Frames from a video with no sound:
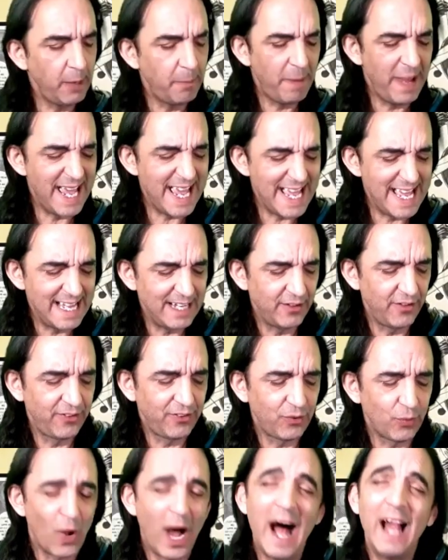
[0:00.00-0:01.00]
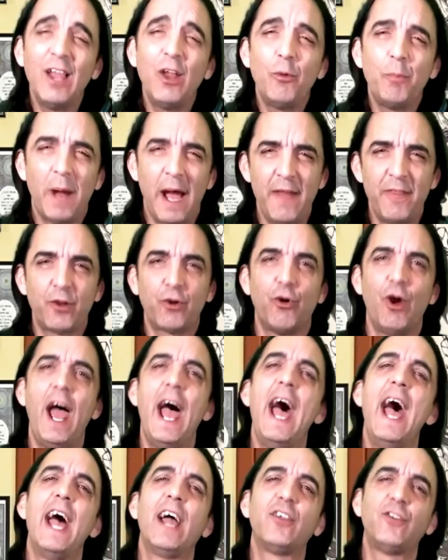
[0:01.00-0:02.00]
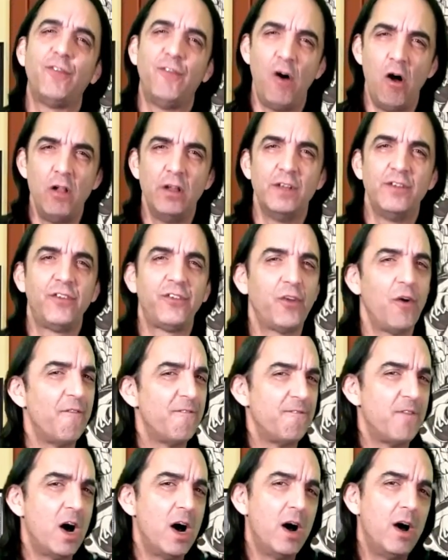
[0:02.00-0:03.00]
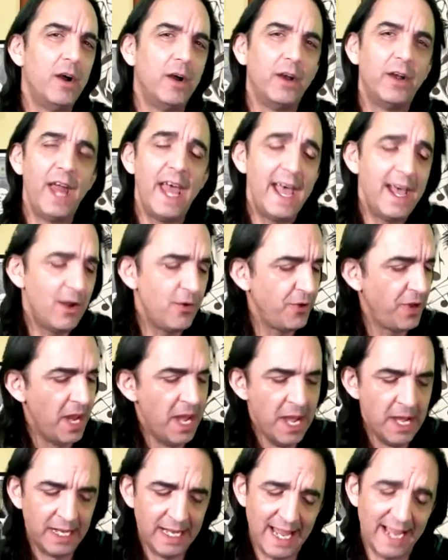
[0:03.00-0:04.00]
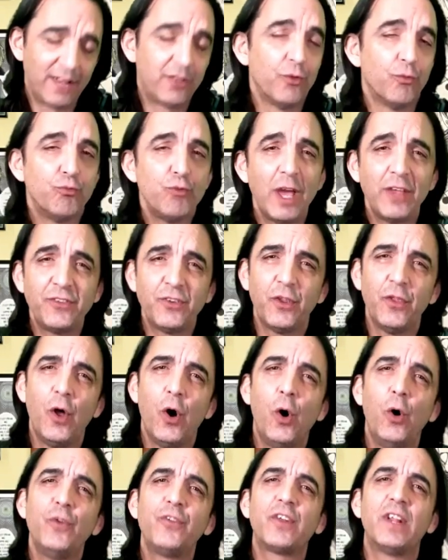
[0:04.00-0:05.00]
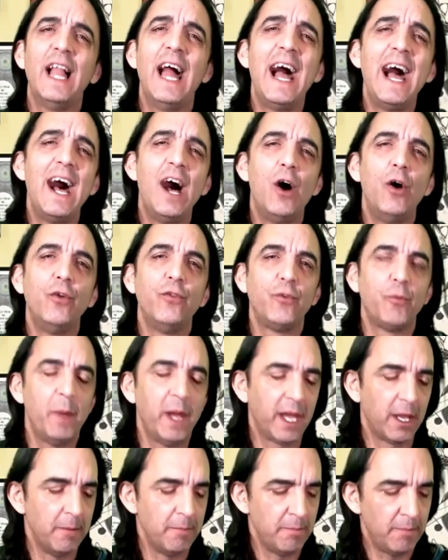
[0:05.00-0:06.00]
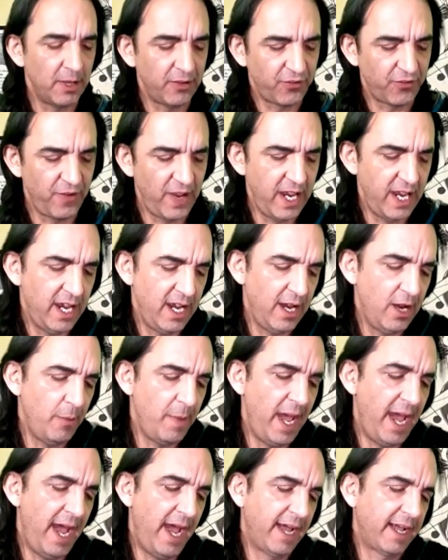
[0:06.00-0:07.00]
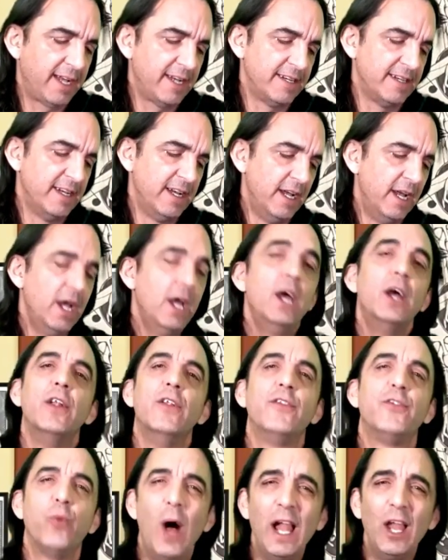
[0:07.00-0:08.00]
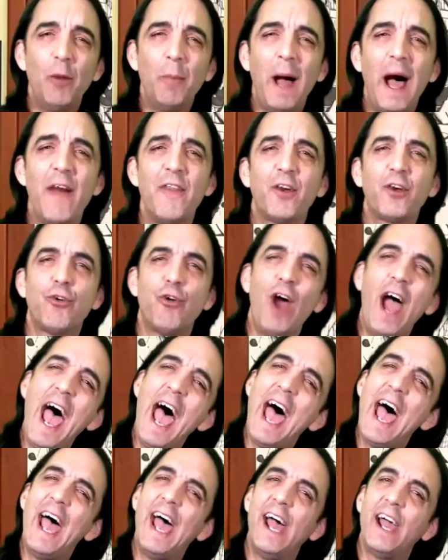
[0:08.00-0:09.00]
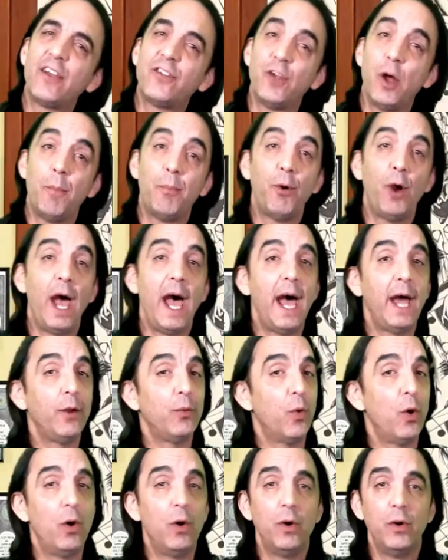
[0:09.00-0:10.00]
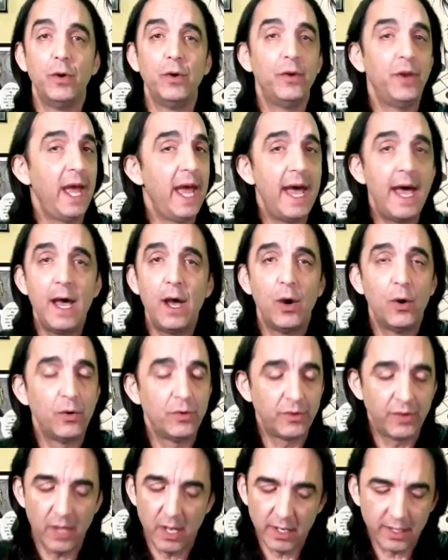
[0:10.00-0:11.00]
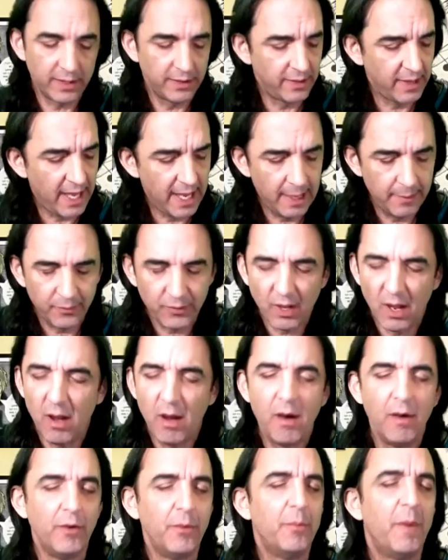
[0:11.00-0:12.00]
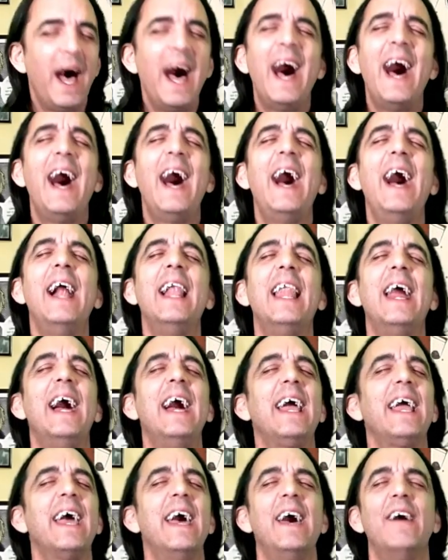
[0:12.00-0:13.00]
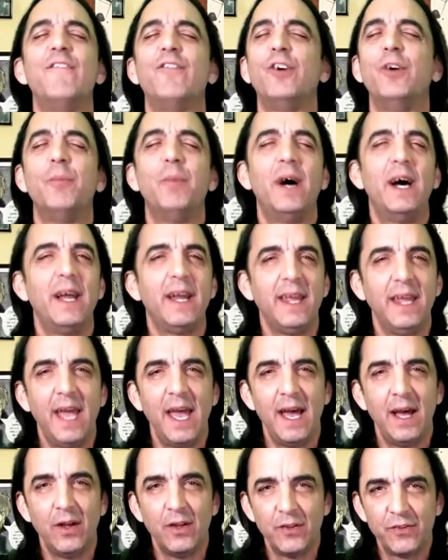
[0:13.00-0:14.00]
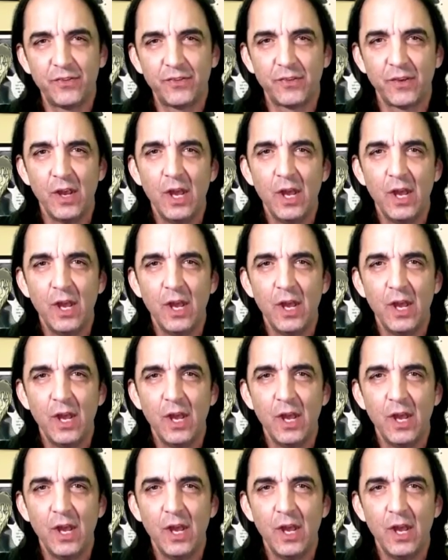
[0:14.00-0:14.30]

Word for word: been swallowed by the cracks, falling so far down, like the rest of those clouds, making us fair back. Swallowed by the cracks, our pride worn down, talking down on by like everybody else.